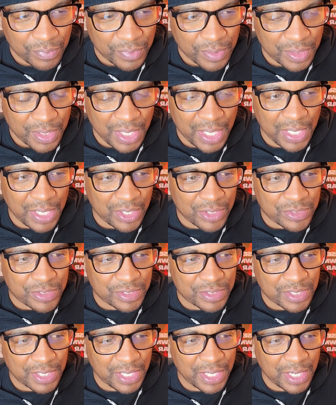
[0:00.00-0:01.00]
And here's the
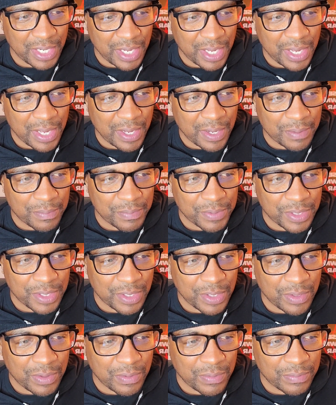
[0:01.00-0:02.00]
thing, you
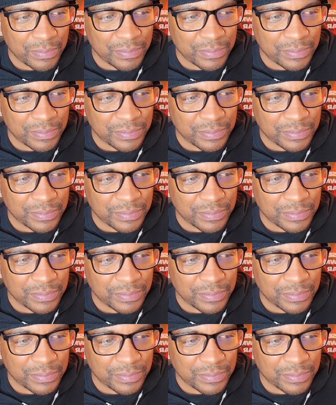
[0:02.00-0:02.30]
know,